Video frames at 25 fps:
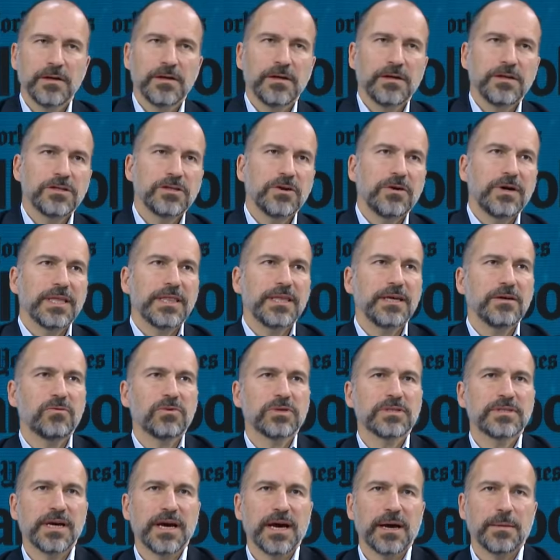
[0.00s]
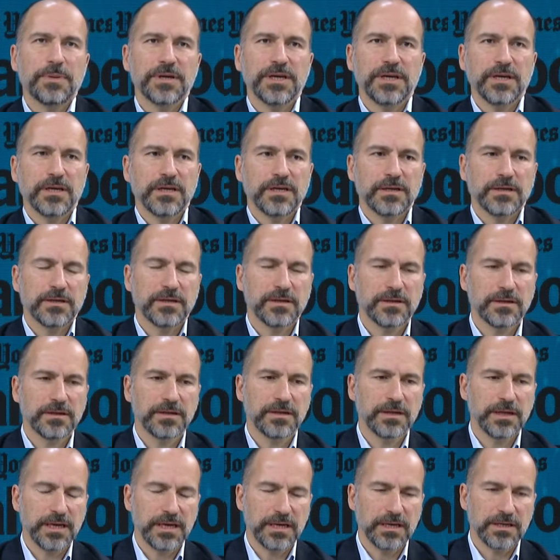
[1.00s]
So I think what's happening
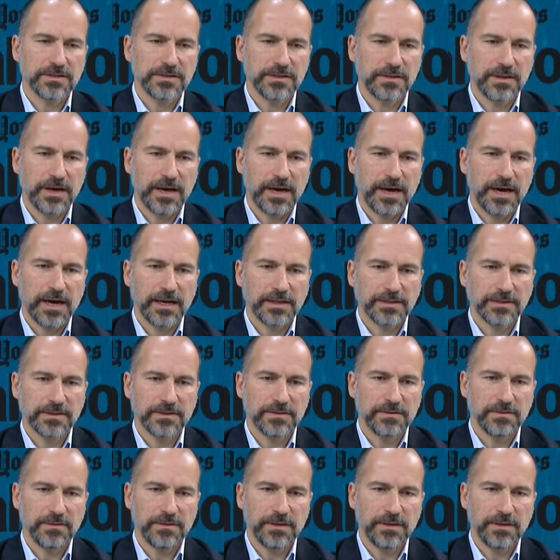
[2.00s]
is that